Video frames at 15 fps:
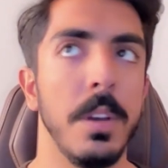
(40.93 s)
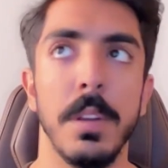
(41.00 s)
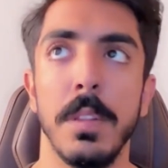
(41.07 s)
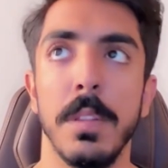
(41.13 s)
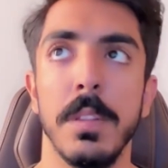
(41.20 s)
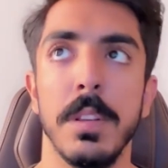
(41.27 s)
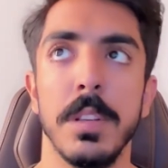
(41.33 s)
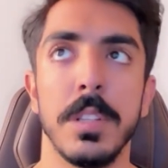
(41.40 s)

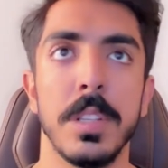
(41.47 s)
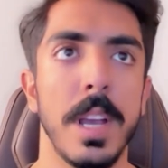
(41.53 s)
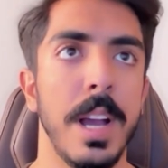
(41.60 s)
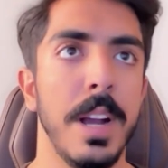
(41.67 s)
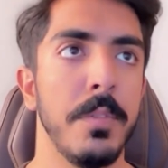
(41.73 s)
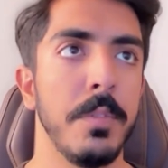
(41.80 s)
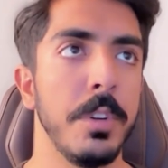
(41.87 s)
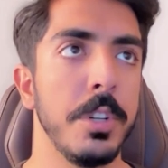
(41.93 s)
in this
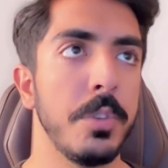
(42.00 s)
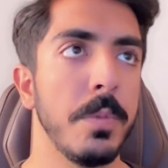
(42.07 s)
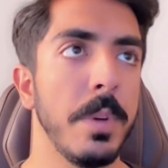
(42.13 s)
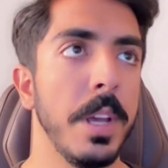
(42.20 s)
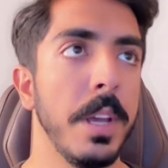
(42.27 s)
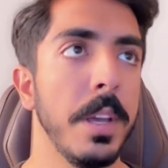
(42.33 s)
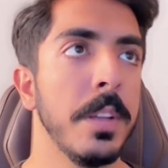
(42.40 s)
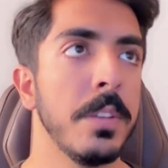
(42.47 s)
average way.